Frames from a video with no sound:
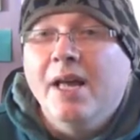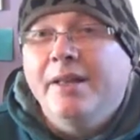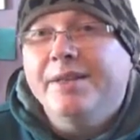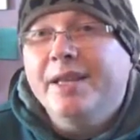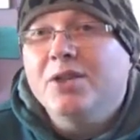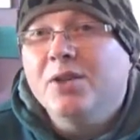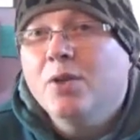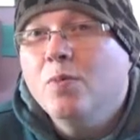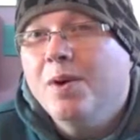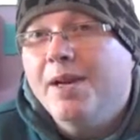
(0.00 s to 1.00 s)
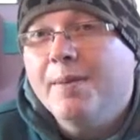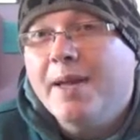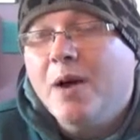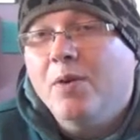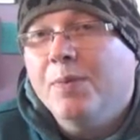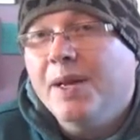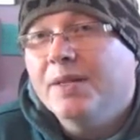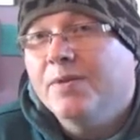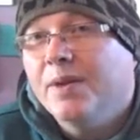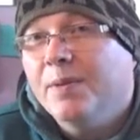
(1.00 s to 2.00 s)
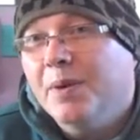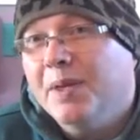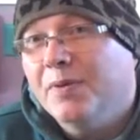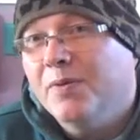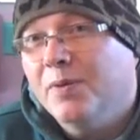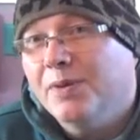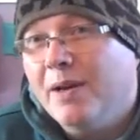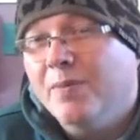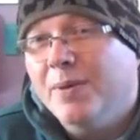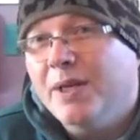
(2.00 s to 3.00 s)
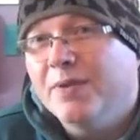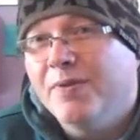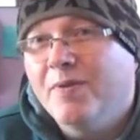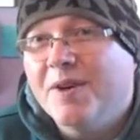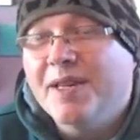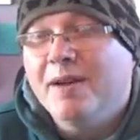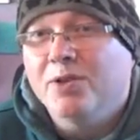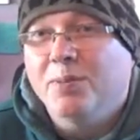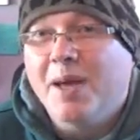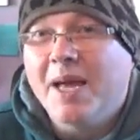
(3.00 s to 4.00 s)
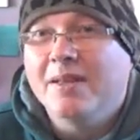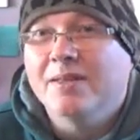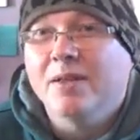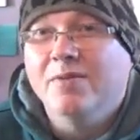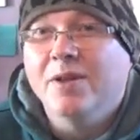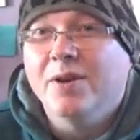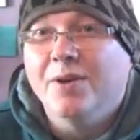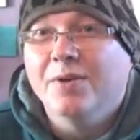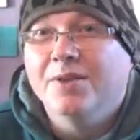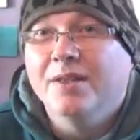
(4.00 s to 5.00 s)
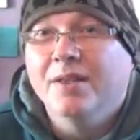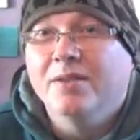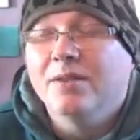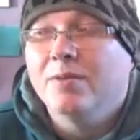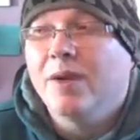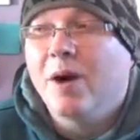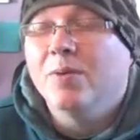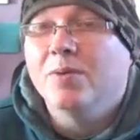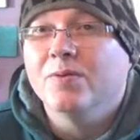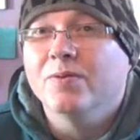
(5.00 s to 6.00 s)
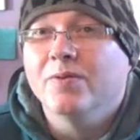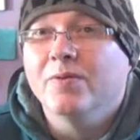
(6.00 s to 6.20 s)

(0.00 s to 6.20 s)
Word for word: There's actually a new one coming out on the PS3 and PS4. It's out on PS3 right now in Japan, so if you like Godzilla, do hold on